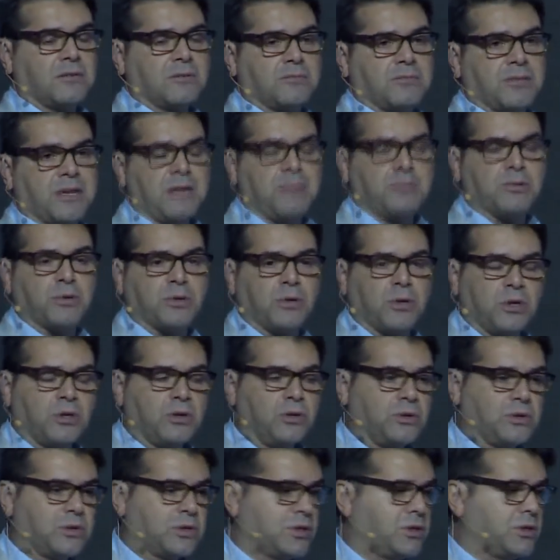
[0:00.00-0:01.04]
people
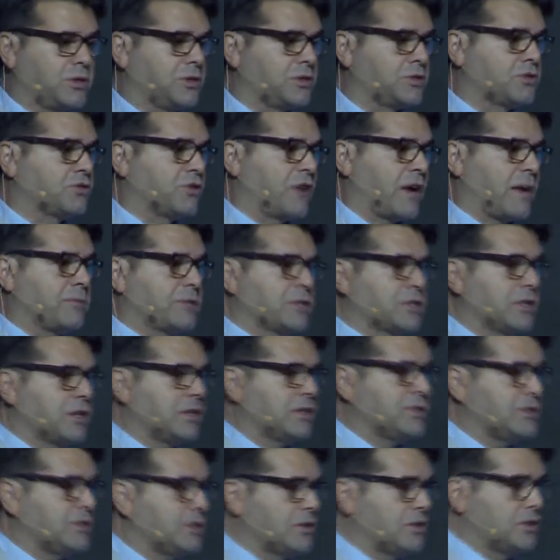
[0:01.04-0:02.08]
who could
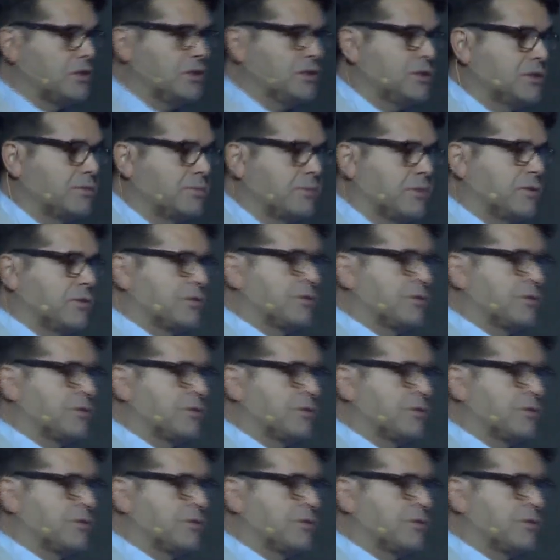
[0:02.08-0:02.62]
dramatize the goods